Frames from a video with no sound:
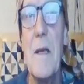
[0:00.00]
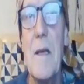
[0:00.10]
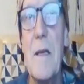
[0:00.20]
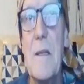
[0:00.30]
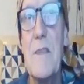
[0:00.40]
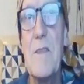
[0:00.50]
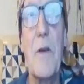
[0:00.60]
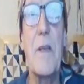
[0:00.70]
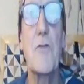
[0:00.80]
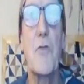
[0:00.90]
This
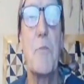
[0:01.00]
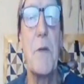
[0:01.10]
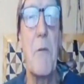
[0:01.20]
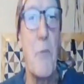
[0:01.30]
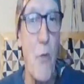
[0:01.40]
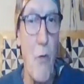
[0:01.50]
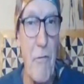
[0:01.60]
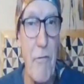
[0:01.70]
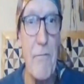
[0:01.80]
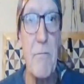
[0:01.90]
request would be
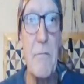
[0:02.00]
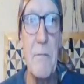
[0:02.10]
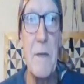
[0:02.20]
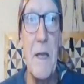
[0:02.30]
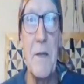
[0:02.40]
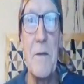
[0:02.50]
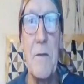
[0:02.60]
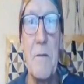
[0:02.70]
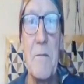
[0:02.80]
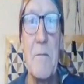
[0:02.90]
approved
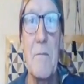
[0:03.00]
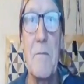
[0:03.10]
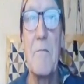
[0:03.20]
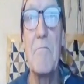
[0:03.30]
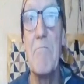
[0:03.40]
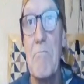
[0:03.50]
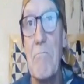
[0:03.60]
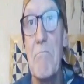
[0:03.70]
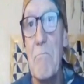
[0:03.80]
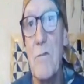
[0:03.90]
and
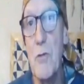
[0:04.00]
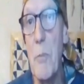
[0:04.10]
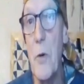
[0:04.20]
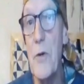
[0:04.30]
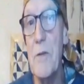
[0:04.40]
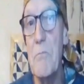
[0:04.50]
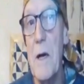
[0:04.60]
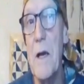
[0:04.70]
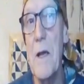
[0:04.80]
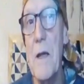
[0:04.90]
supported
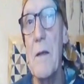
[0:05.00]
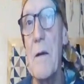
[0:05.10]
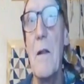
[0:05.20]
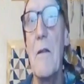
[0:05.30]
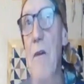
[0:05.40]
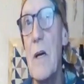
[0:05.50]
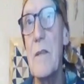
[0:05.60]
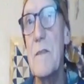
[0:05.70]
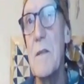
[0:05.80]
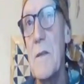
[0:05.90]
by all of us,
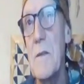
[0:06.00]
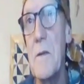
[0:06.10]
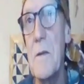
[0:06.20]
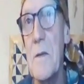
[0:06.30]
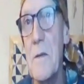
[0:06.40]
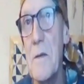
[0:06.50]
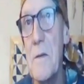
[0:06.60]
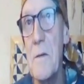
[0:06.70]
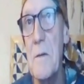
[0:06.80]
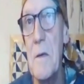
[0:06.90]
and
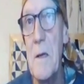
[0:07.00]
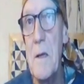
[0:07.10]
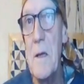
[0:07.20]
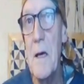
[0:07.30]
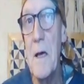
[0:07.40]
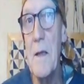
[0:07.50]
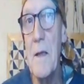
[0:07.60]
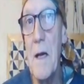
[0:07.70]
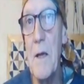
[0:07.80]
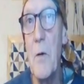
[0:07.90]

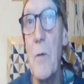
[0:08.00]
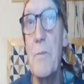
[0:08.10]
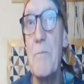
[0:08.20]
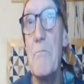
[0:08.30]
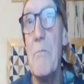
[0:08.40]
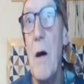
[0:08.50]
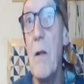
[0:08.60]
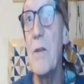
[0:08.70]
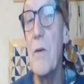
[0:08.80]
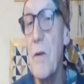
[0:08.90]
I hope all the
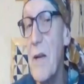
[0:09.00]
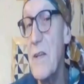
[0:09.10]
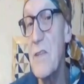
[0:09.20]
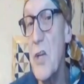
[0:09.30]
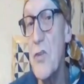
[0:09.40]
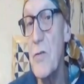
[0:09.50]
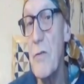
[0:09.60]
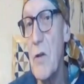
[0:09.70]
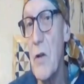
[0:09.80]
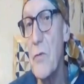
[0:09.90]
organization of the
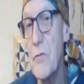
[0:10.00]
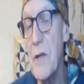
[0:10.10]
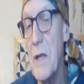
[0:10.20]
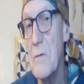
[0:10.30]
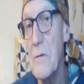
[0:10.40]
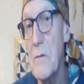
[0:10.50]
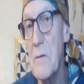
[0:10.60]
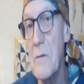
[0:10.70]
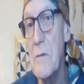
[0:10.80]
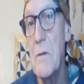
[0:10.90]
country that
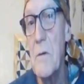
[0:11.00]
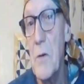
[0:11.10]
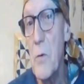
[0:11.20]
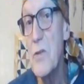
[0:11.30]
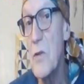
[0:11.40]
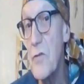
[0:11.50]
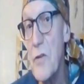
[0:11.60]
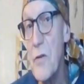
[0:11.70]
was concerned.